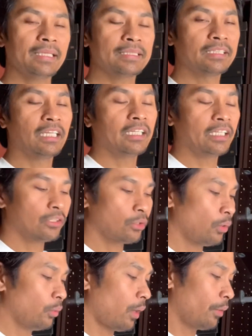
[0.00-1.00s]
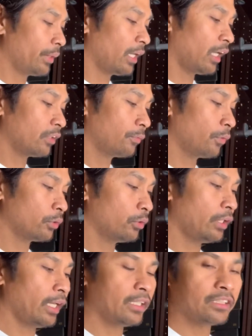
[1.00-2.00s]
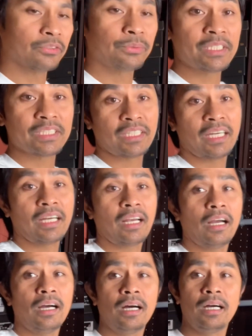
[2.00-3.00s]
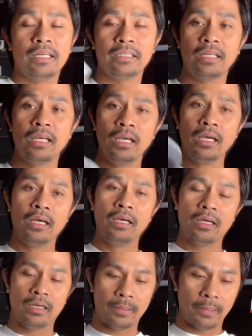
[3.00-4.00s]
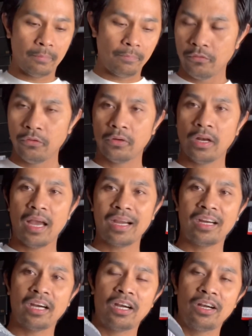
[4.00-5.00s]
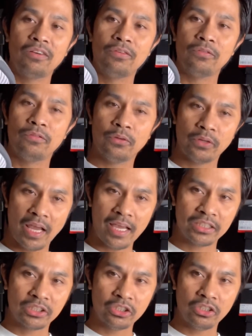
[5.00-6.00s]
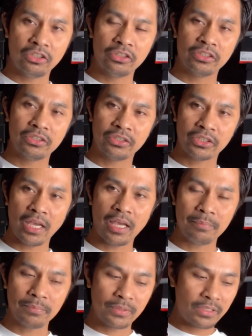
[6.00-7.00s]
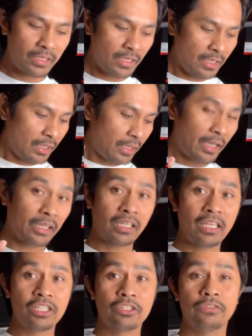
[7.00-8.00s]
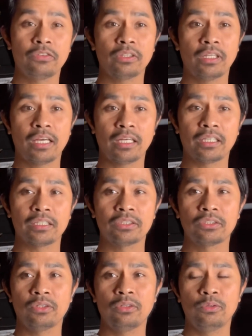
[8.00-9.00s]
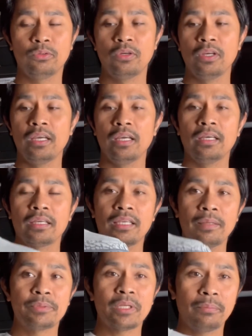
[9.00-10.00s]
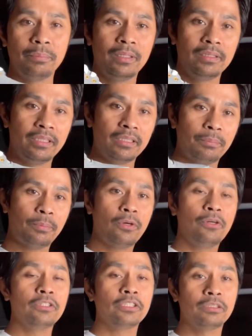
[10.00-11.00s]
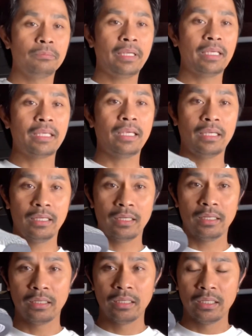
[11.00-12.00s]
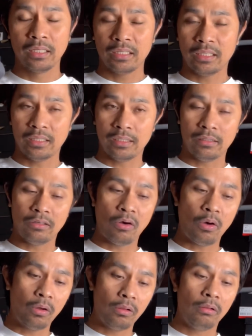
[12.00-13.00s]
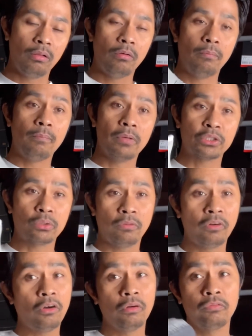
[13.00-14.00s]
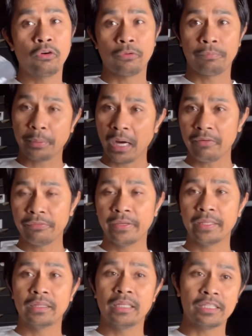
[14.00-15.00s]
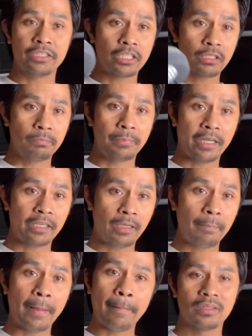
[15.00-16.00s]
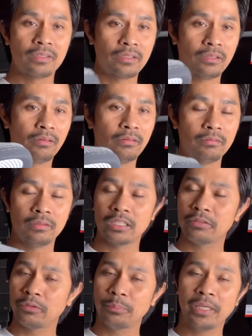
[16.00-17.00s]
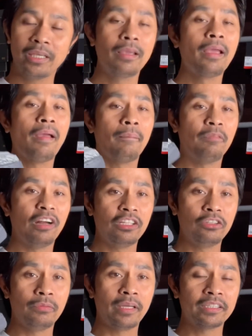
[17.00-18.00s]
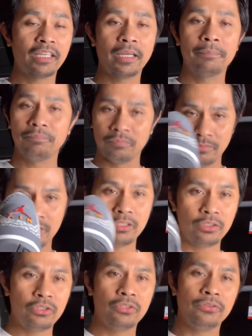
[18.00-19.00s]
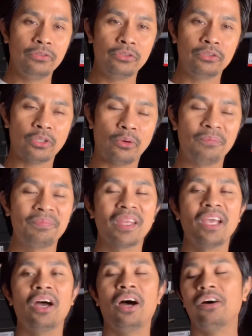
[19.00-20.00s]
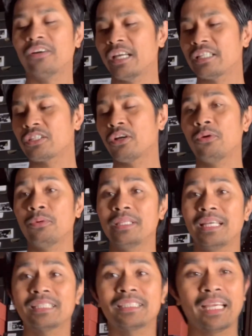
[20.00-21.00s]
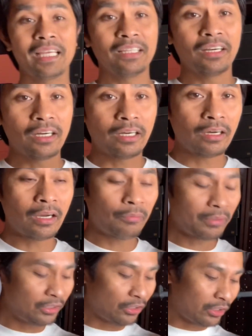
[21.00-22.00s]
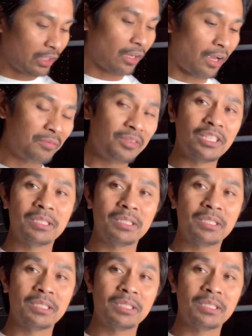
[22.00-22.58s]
that is all what we got for today's restock on Foot Locker, Foot Action, Champs, and Kids Foot Locker. So keeps on building the points, making all much of all for profit, not just break even. So that's for me. Value my time. You should do so. Alright, so with that said, what do you think on this